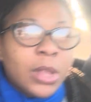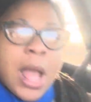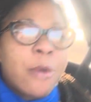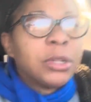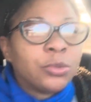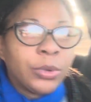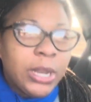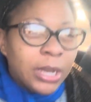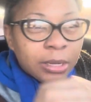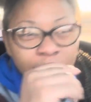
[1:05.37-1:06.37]
I was
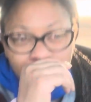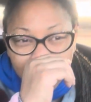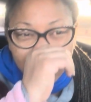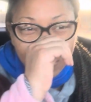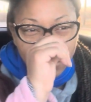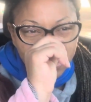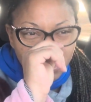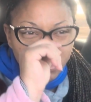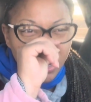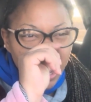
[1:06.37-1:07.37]
reading,
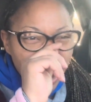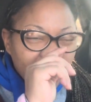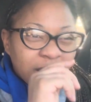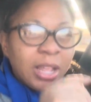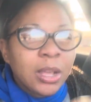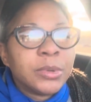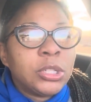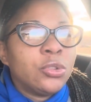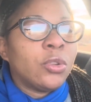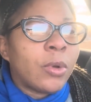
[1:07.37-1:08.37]
I think it was
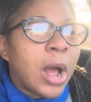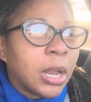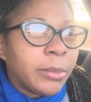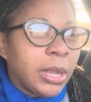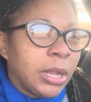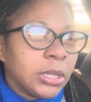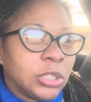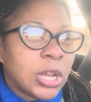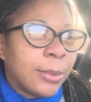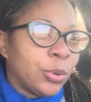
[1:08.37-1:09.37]
Deuteronomy
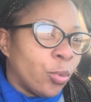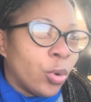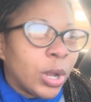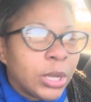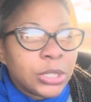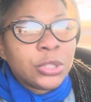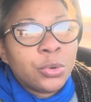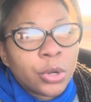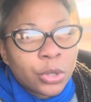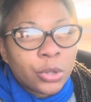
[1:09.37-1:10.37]
chapter 1 and 2
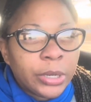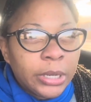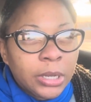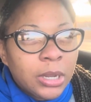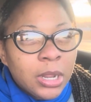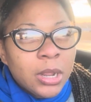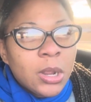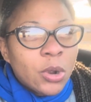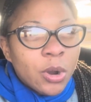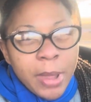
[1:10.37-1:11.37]
or 3, or
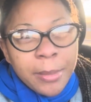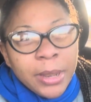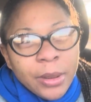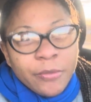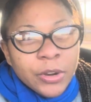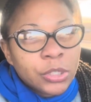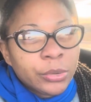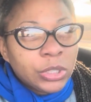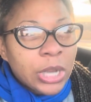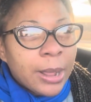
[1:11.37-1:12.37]
maybe the first
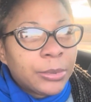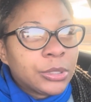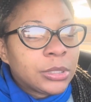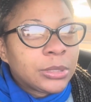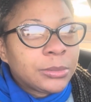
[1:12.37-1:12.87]
three chapters.